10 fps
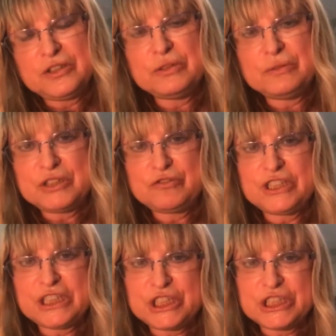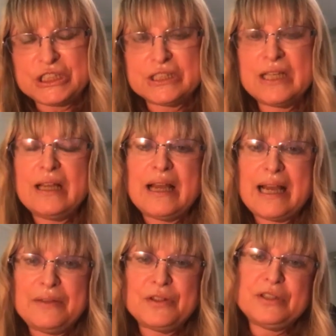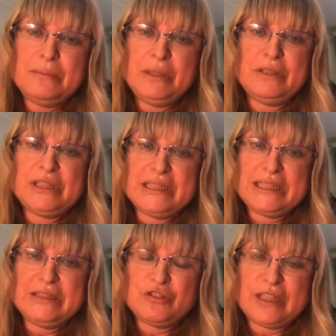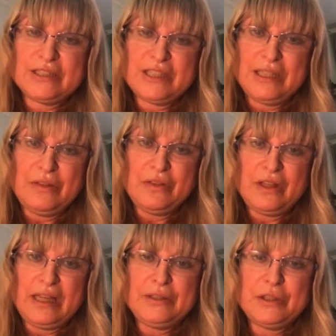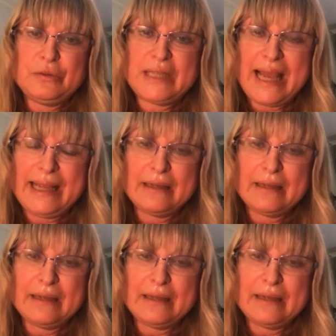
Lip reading: Jewish traditions and the community's interests in the UK.